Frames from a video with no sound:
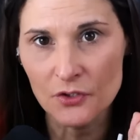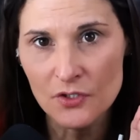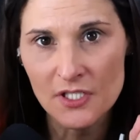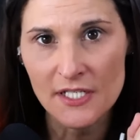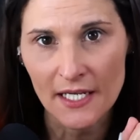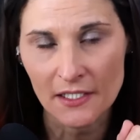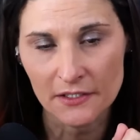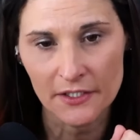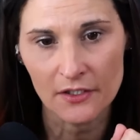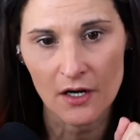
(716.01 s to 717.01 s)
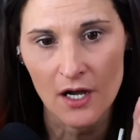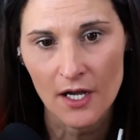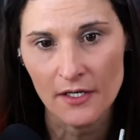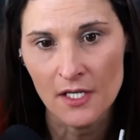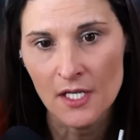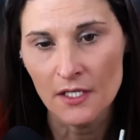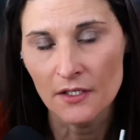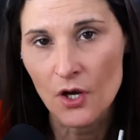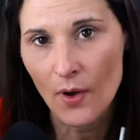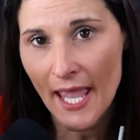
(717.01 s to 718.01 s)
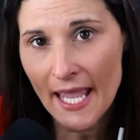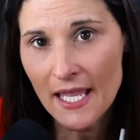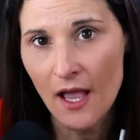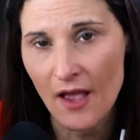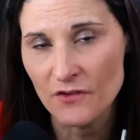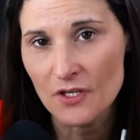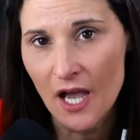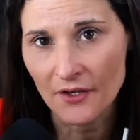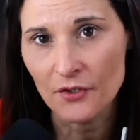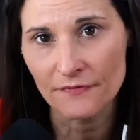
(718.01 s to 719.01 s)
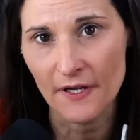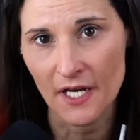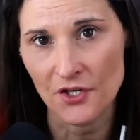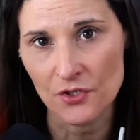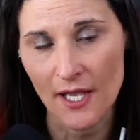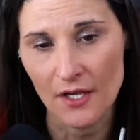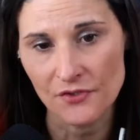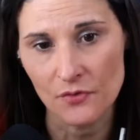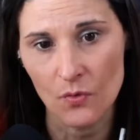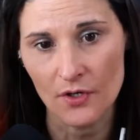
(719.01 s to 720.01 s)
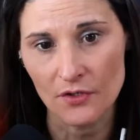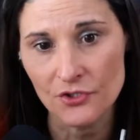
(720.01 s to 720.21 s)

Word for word: You need to get clear on, you know, A, have you gotten your financial house in order?